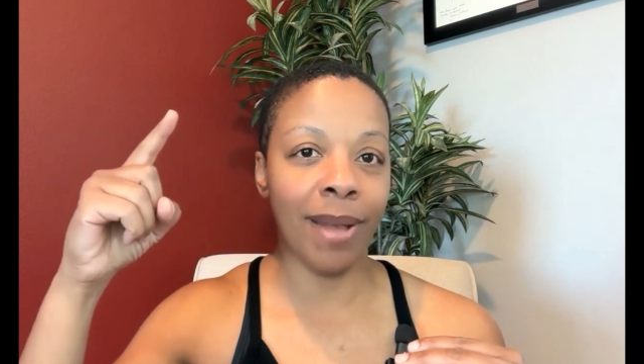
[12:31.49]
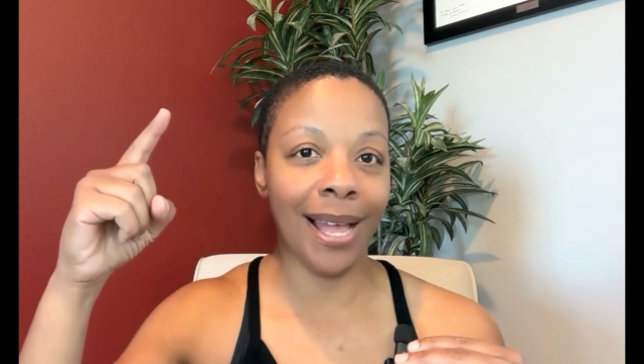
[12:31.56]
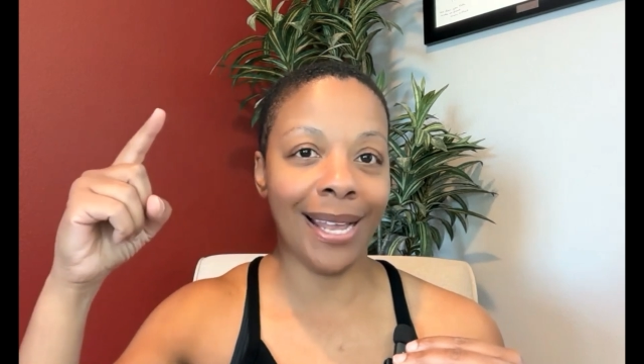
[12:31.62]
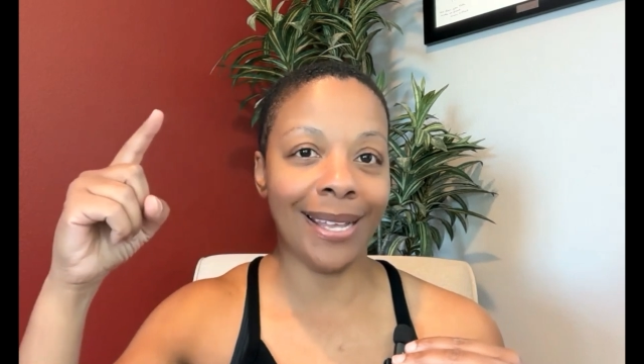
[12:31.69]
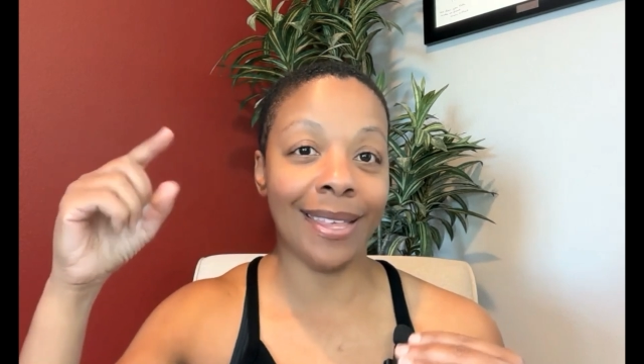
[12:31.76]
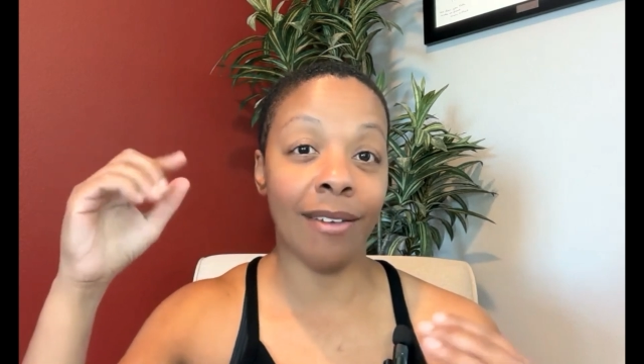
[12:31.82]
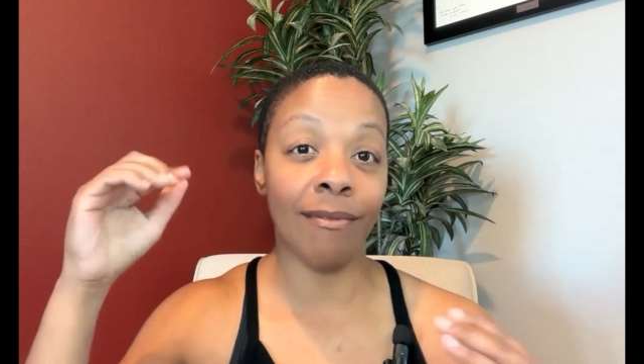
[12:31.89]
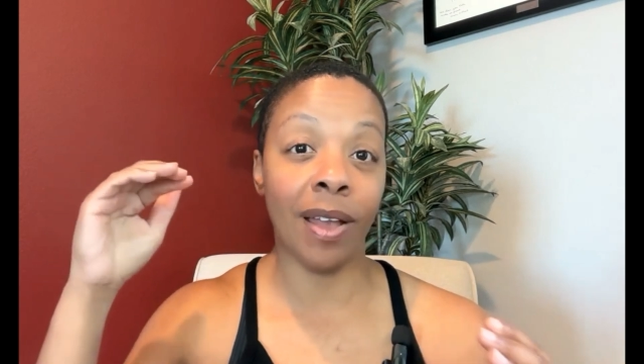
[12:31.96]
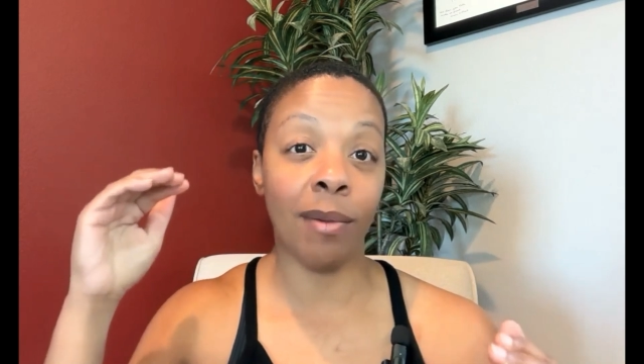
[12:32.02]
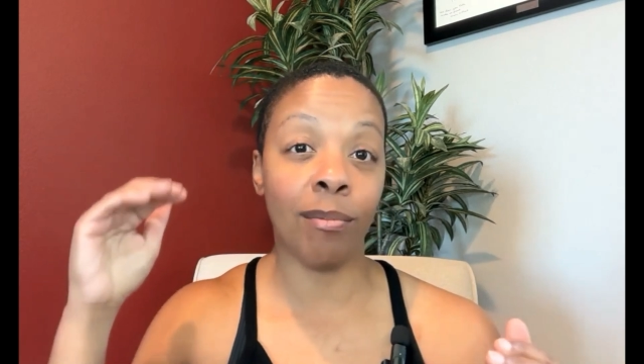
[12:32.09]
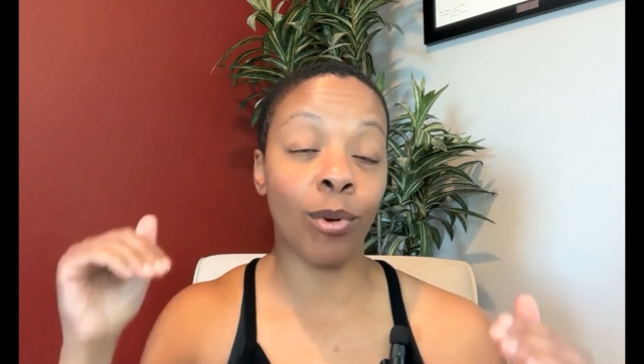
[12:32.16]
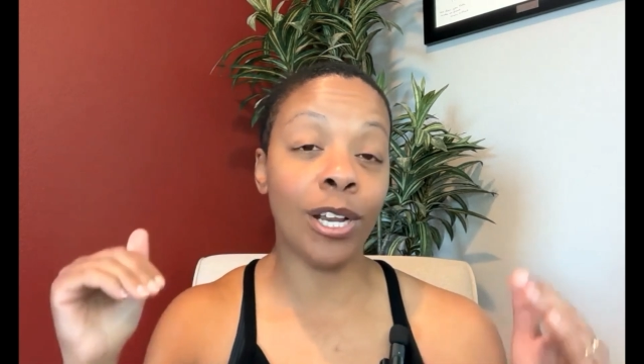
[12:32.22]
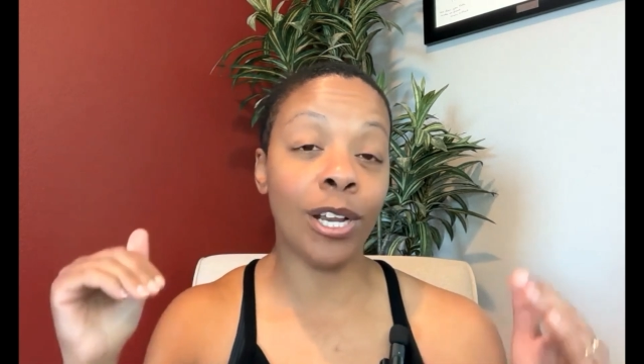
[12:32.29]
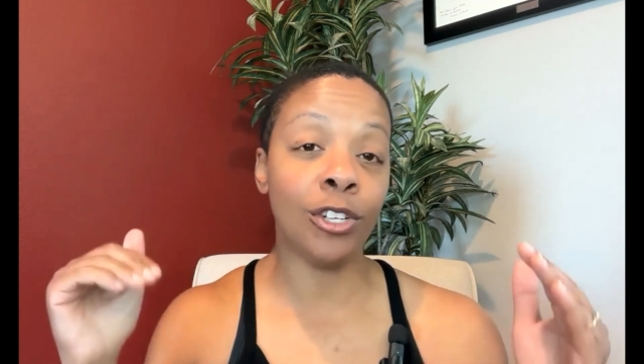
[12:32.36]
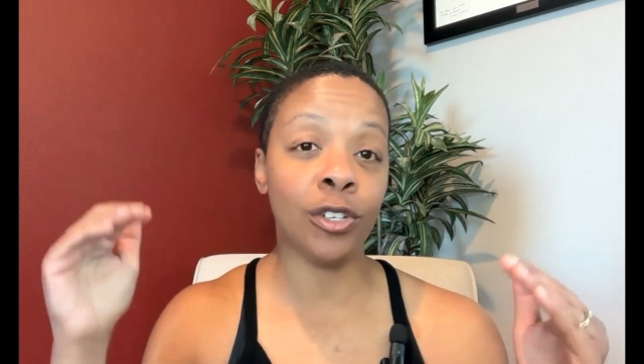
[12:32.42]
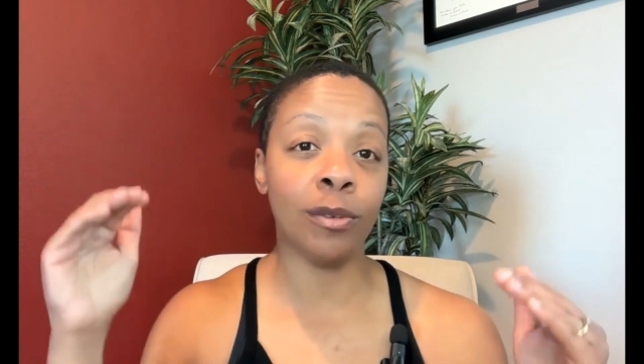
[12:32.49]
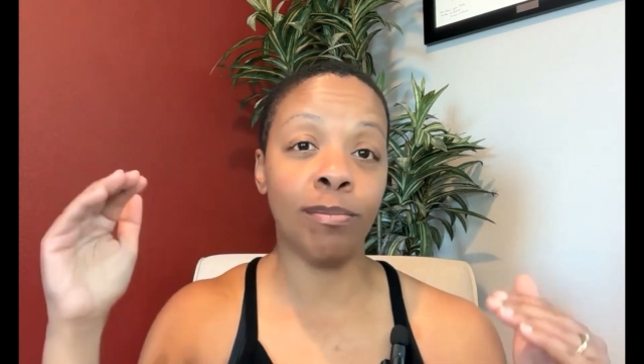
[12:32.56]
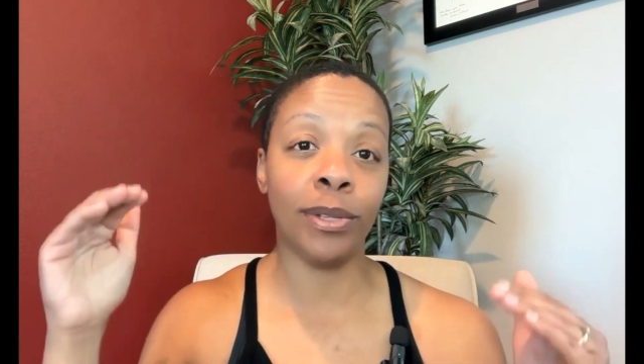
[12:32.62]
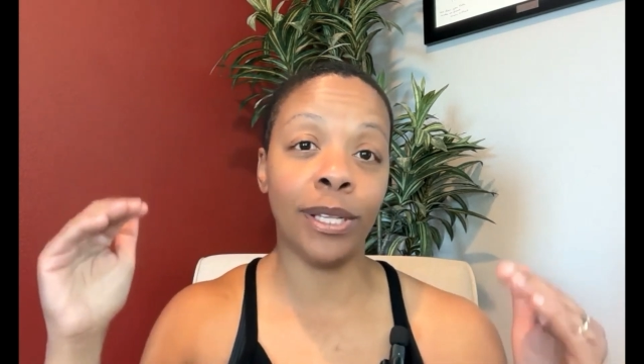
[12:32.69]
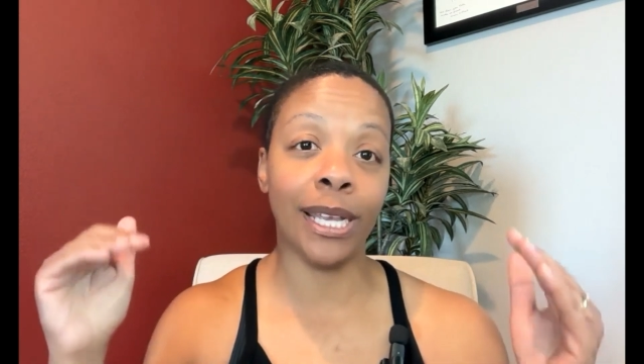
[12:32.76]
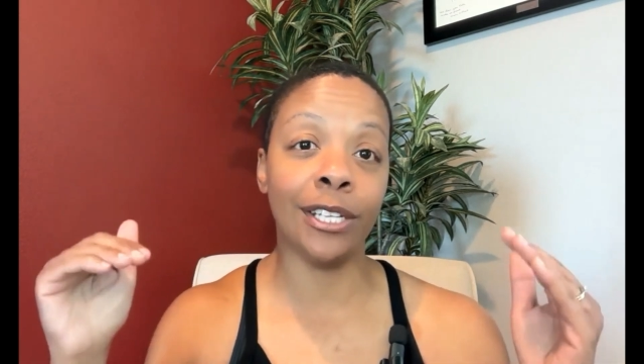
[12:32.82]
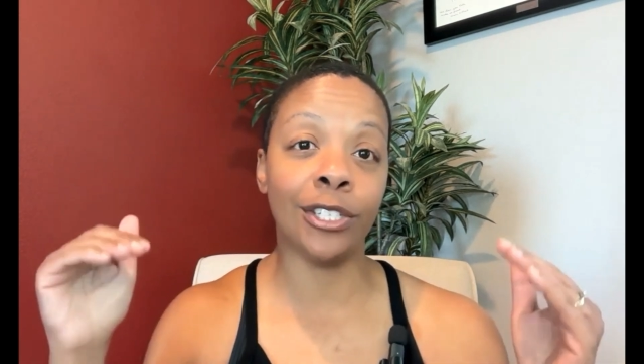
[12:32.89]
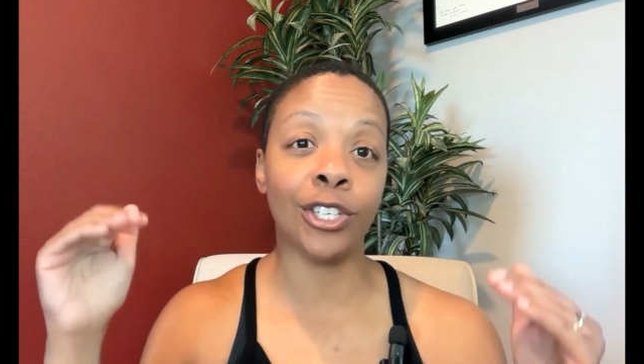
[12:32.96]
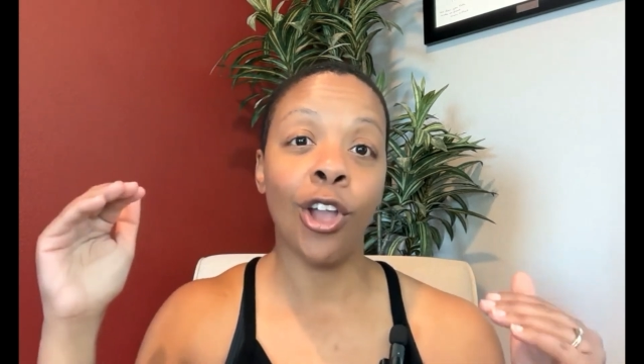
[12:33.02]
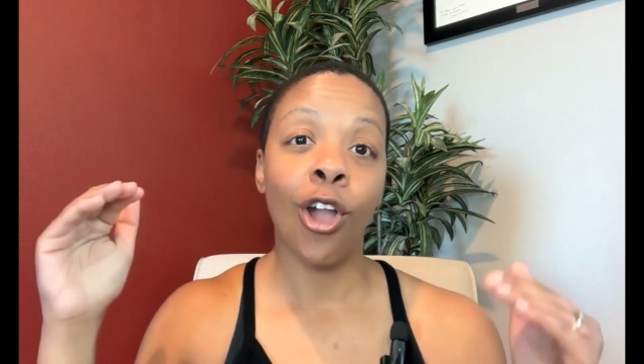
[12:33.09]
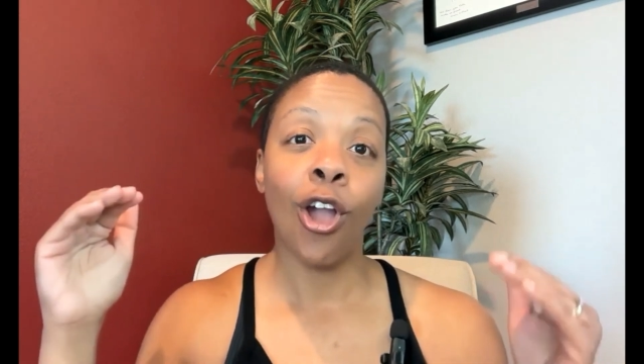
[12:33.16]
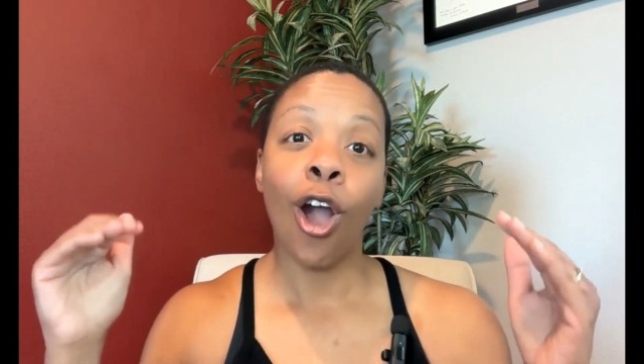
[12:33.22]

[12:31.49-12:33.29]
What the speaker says: mind that vibration plates